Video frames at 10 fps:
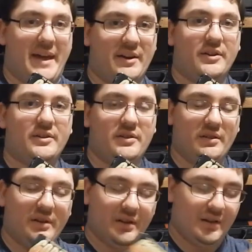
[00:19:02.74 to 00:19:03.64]
better.
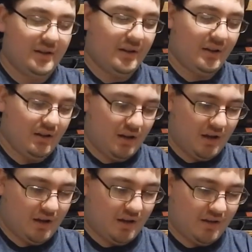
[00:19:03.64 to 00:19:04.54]

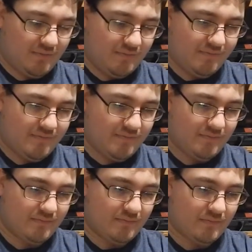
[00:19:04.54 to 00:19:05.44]
$1
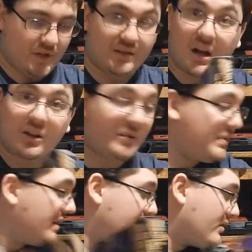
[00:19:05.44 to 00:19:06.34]
a
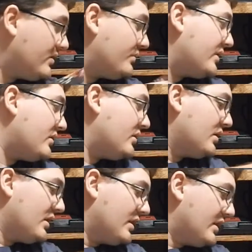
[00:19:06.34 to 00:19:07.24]
piece at Goodwill.
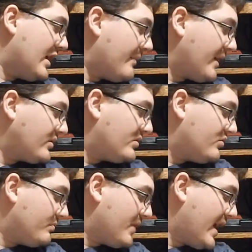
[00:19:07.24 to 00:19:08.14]
I'm actually
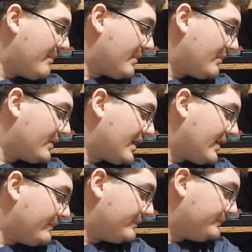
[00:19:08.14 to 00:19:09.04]
super happy with that.